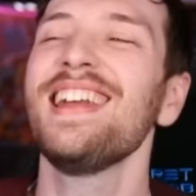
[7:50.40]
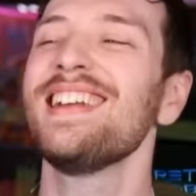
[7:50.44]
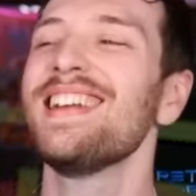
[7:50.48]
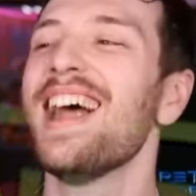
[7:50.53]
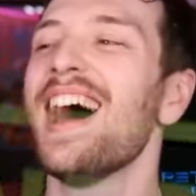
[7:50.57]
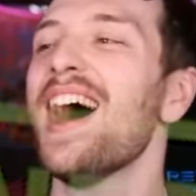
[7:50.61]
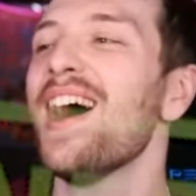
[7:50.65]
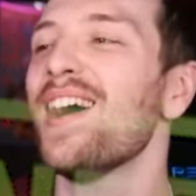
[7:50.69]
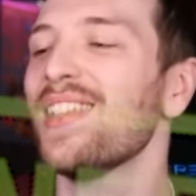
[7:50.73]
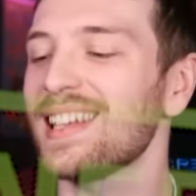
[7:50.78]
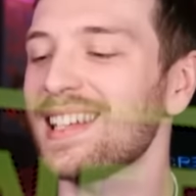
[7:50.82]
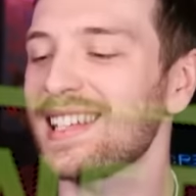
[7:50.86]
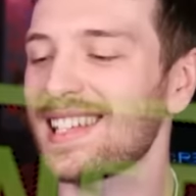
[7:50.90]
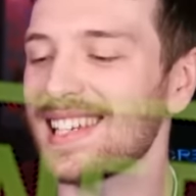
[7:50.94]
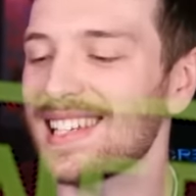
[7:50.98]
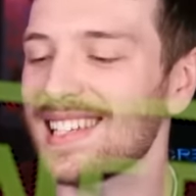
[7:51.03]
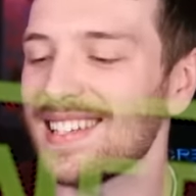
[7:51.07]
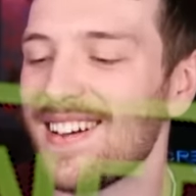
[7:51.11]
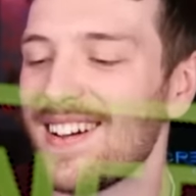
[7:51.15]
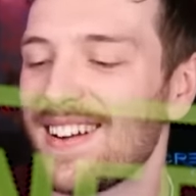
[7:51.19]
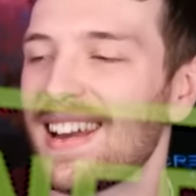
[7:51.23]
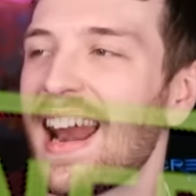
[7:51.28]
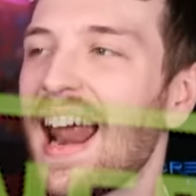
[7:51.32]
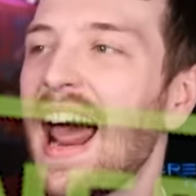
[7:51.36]
No, this
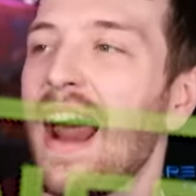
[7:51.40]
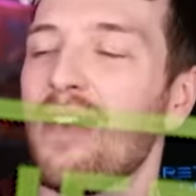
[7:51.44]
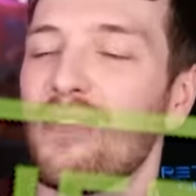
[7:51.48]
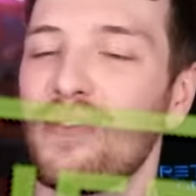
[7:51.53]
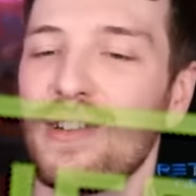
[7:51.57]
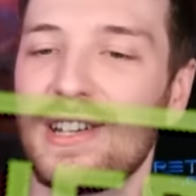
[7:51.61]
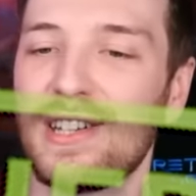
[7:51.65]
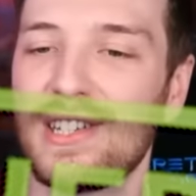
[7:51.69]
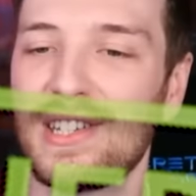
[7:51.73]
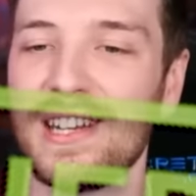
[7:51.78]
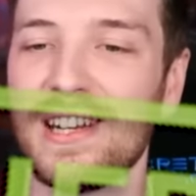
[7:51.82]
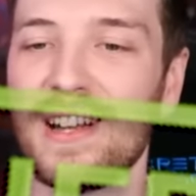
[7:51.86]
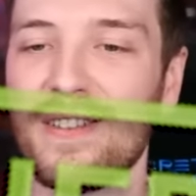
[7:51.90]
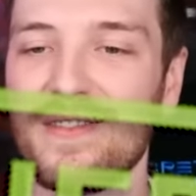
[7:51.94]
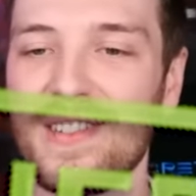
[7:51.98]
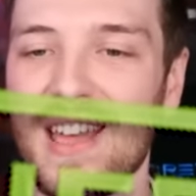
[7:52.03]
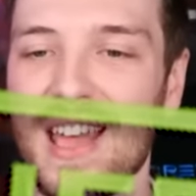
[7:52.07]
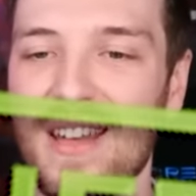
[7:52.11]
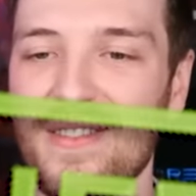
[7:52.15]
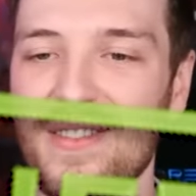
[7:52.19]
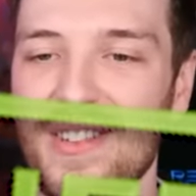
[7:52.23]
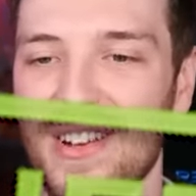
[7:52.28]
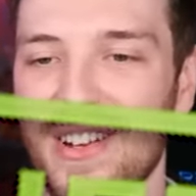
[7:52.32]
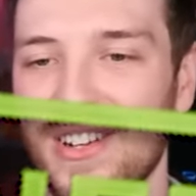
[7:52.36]
is not an average sea dog
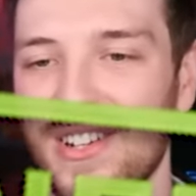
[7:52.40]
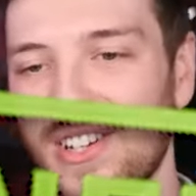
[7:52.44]
behavior